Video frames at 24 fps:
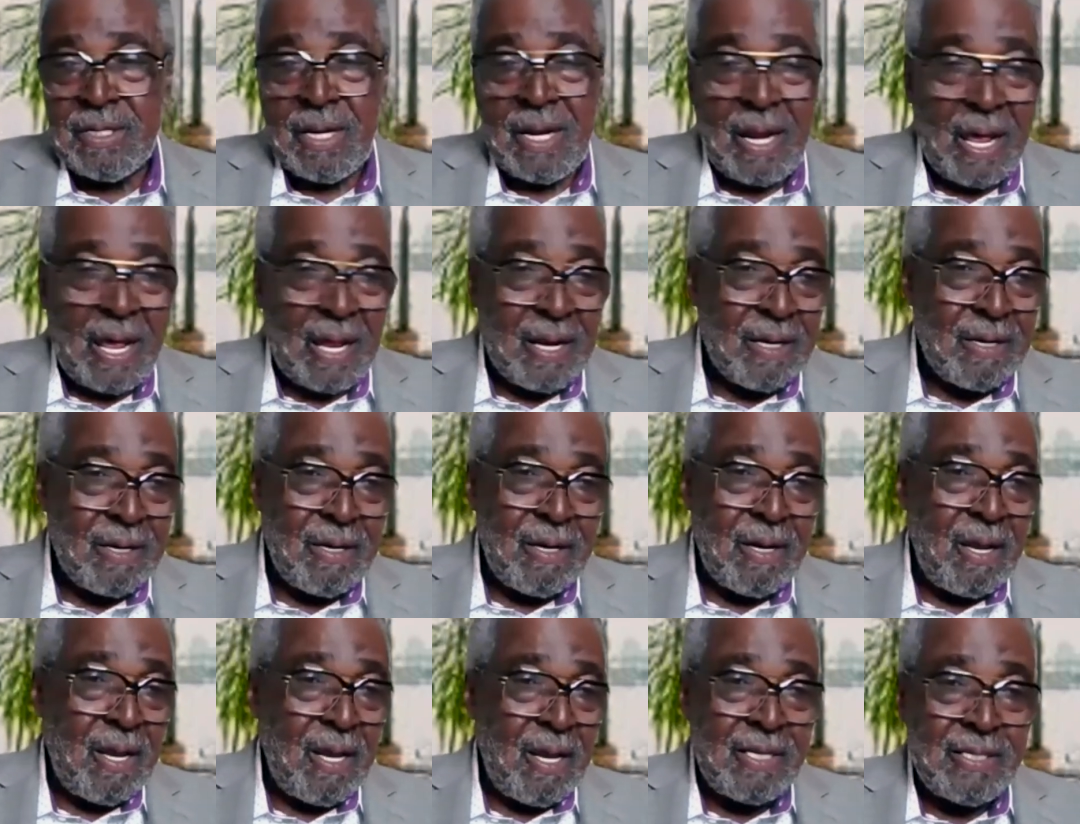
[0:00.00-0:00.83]
A lot of
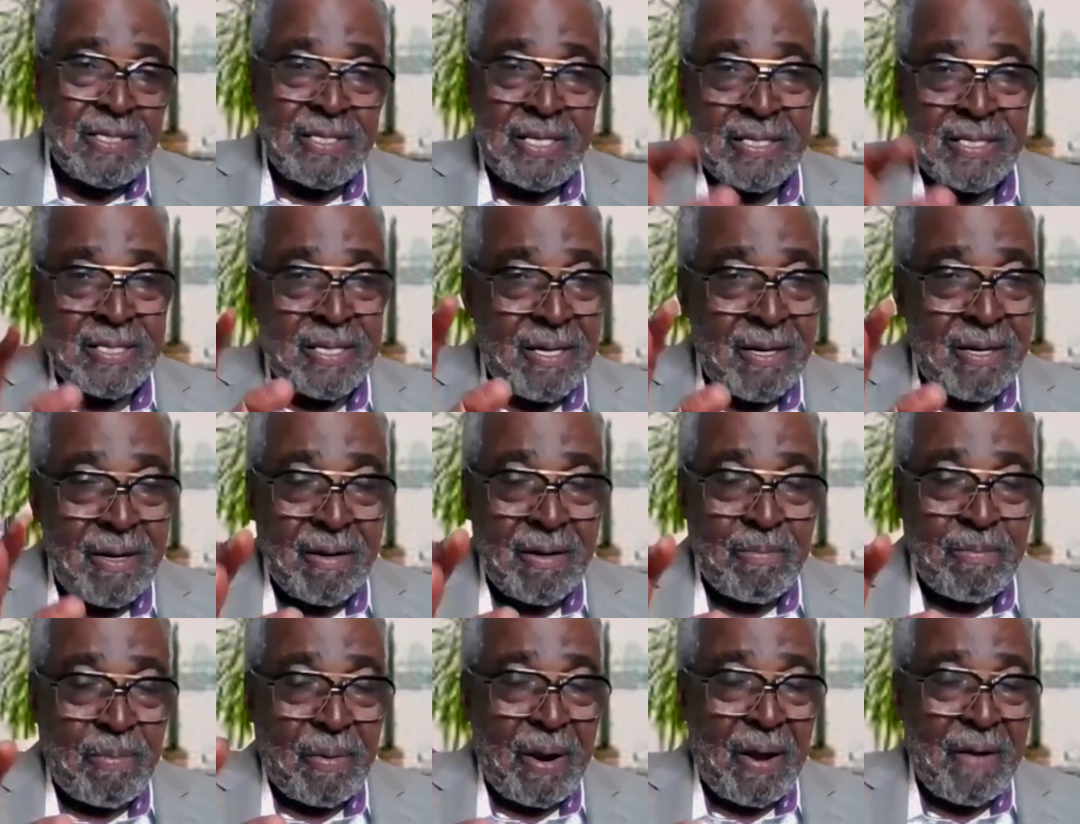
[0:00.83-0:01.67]
existing
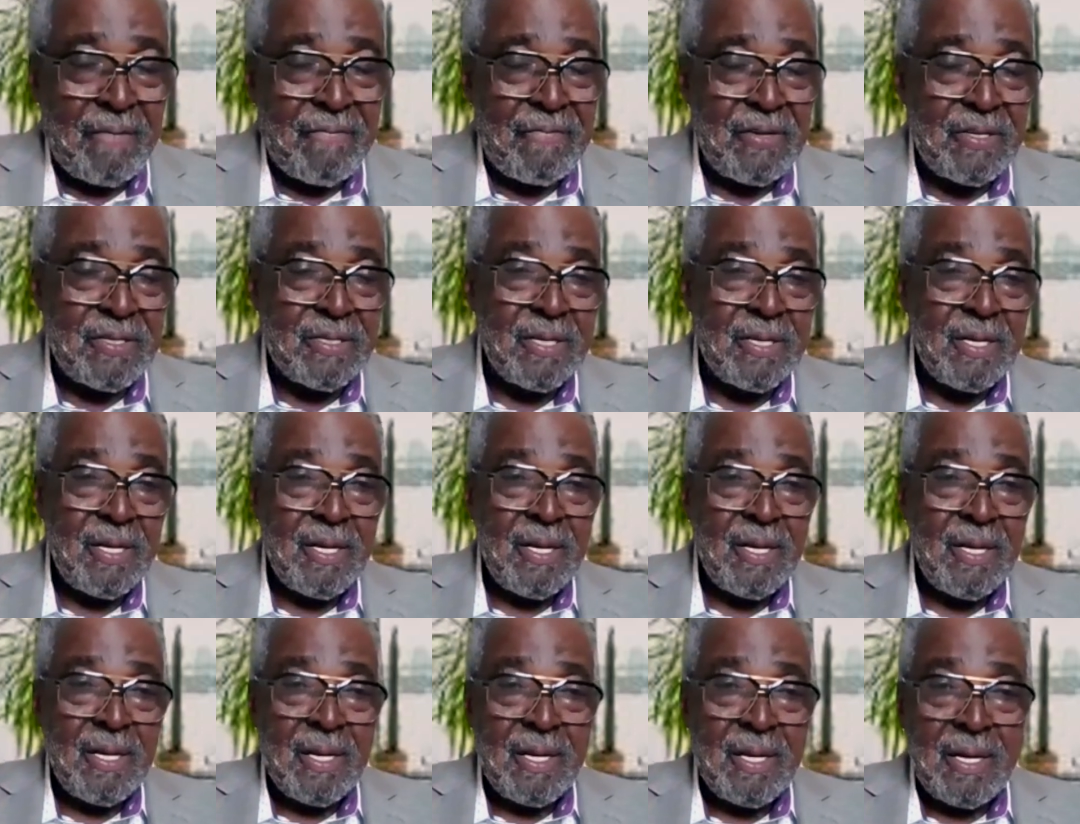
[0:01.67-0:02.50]
nonprofits
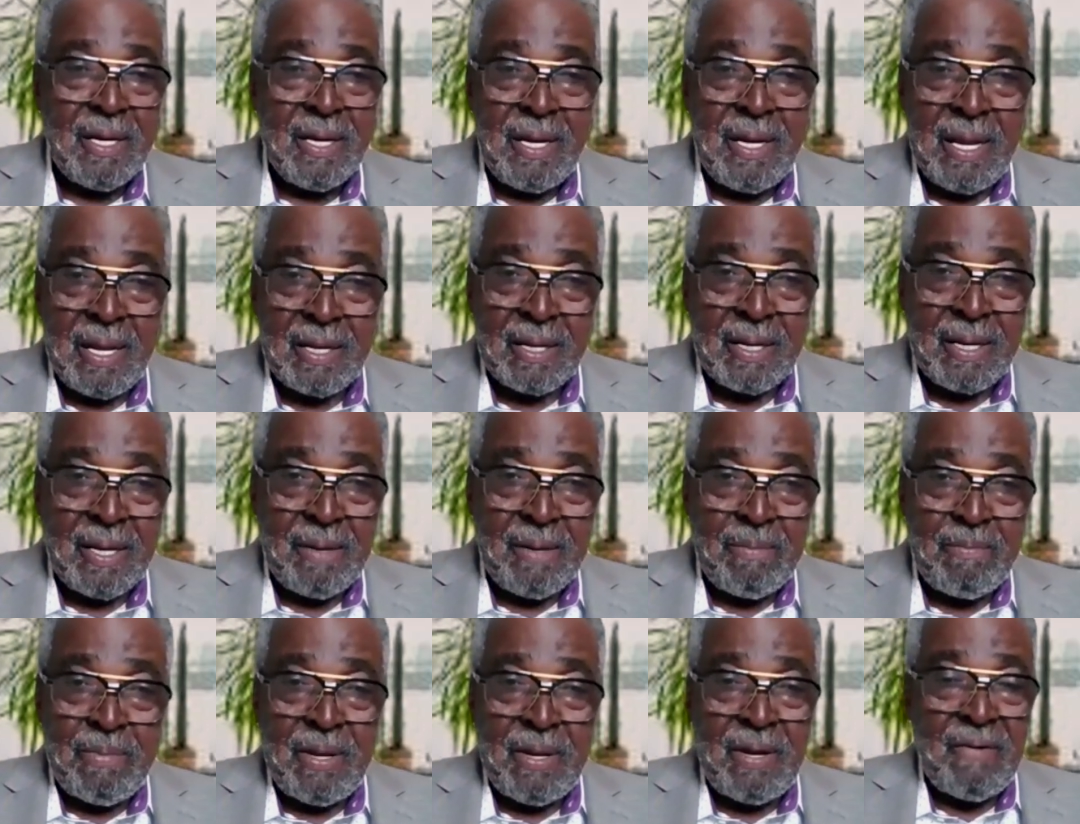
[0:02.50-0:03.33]
that
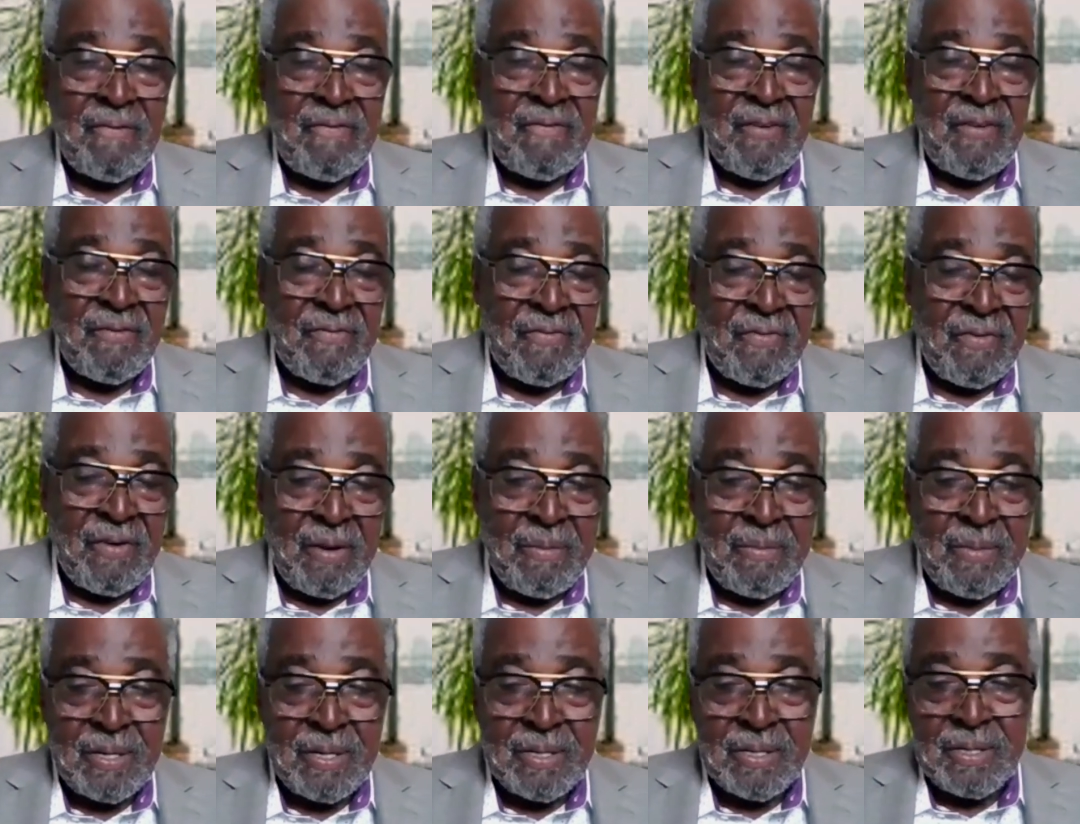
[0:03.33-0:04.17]
can benefit
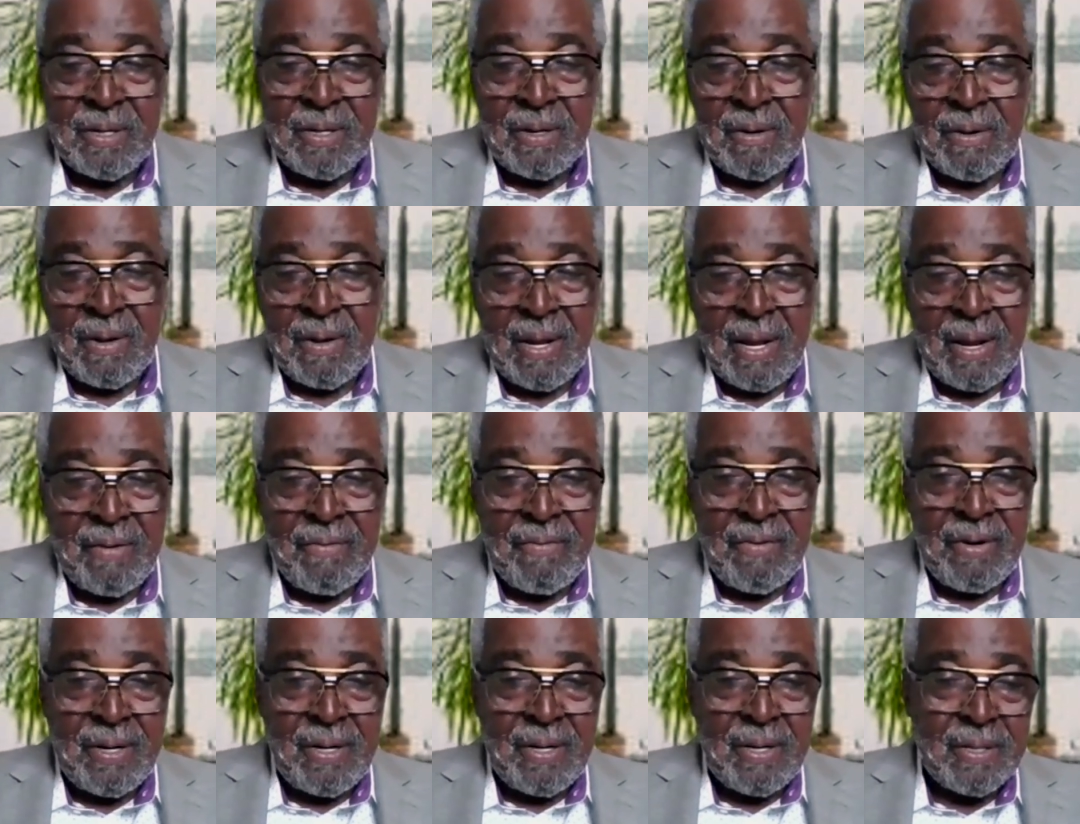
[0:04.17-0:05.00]
from it. So I
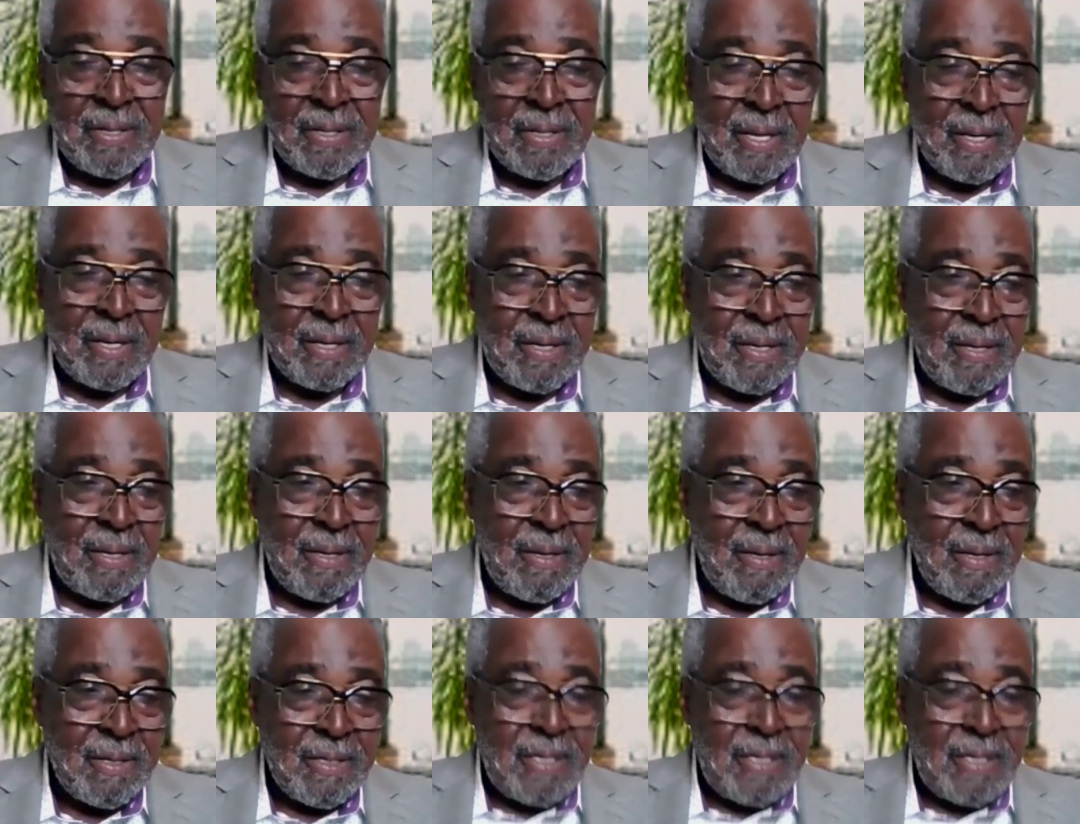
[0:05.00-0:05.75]
really thank you.